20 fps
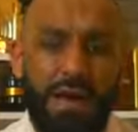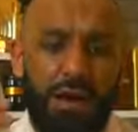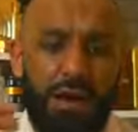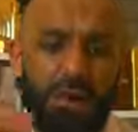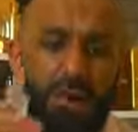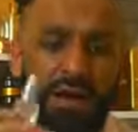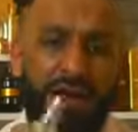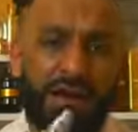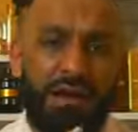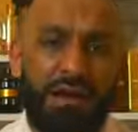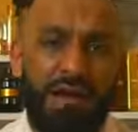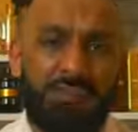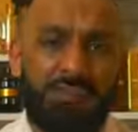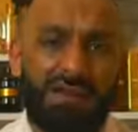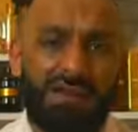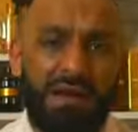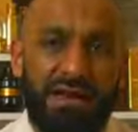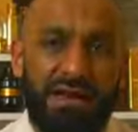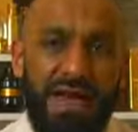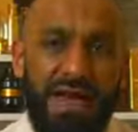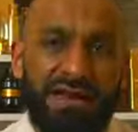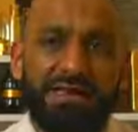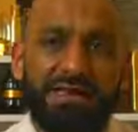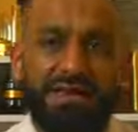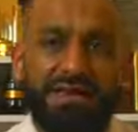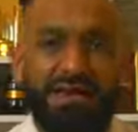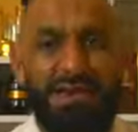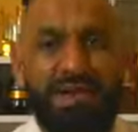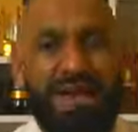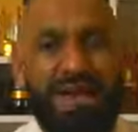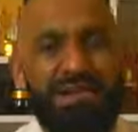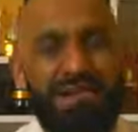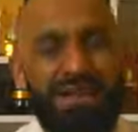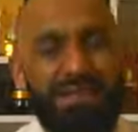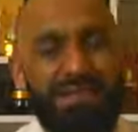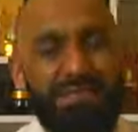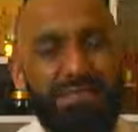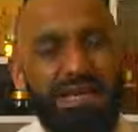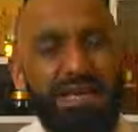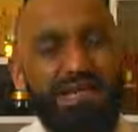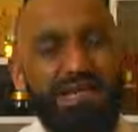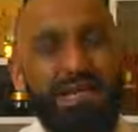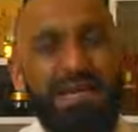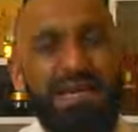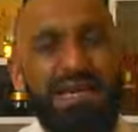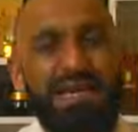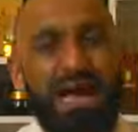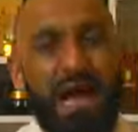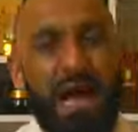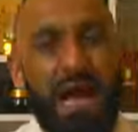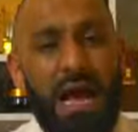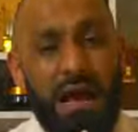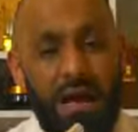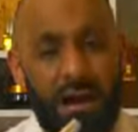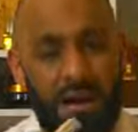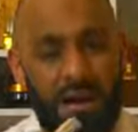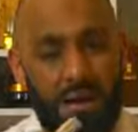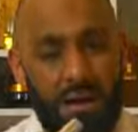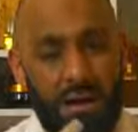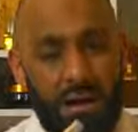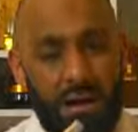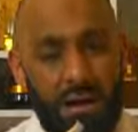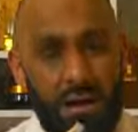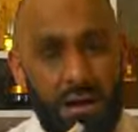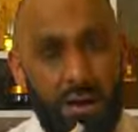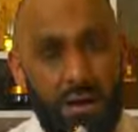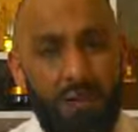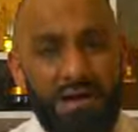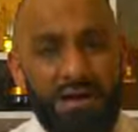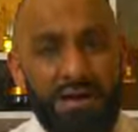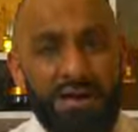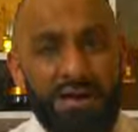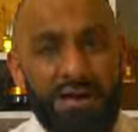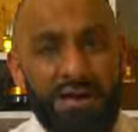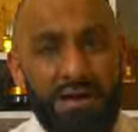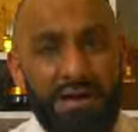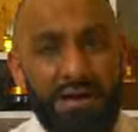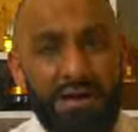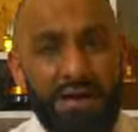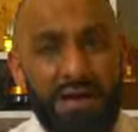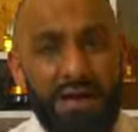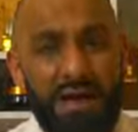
When it comes to Nasman, it's explicitly a winter scent.